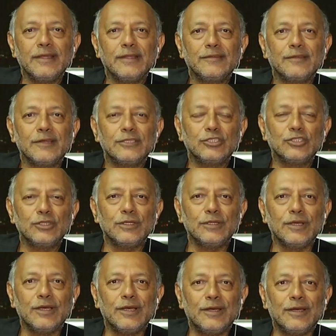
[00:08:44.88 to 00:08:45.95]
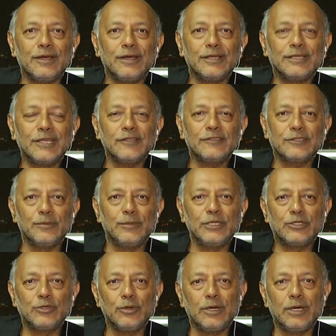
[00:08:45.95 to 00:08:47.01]
think that's such a, a
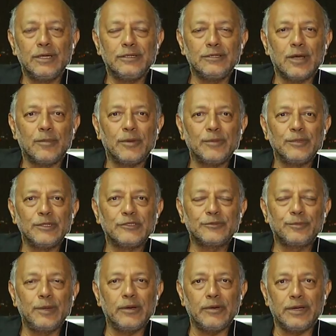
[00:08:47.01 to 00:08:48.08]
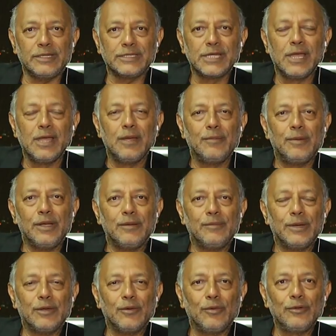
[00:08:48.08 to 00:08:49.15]
testament to her indomitable spirit. But
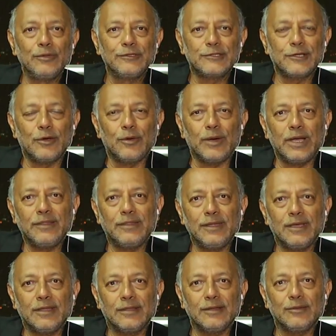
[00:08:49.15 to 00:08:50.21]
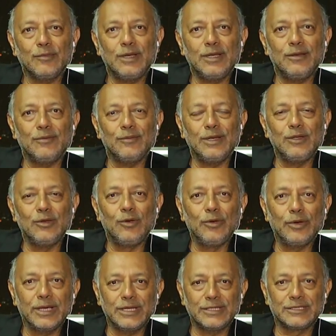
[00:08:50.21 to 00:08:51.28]
but also, I think that when when you
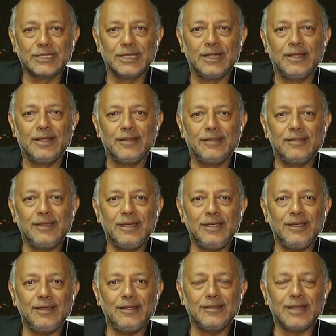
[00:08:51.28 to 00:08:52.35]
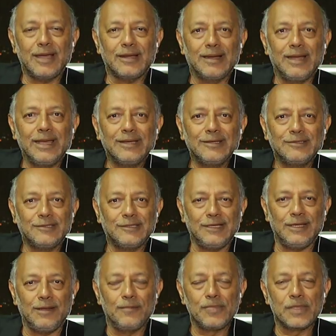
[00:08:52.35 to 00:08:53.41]
look at the that
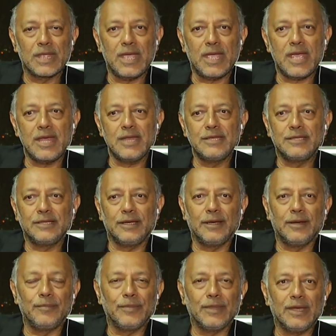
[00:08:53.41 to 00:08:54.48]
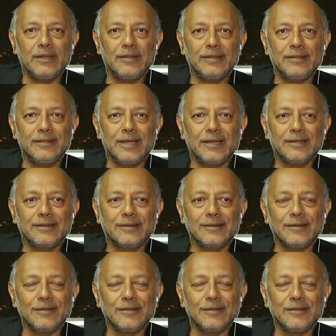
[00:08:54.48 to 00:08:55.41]
legacy and, um, and that